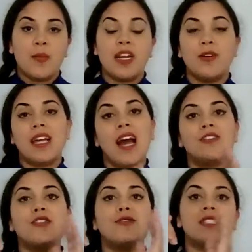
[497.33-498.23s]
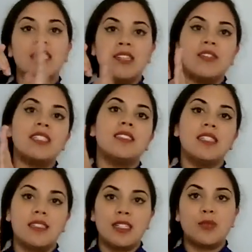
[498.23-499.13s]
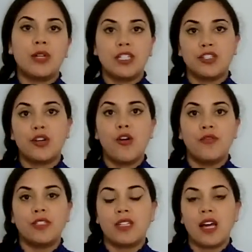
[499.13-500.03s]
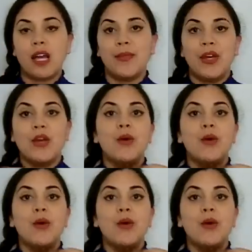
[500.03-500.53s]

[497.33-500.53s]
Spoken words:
but it would have to receive consistent pressure over time,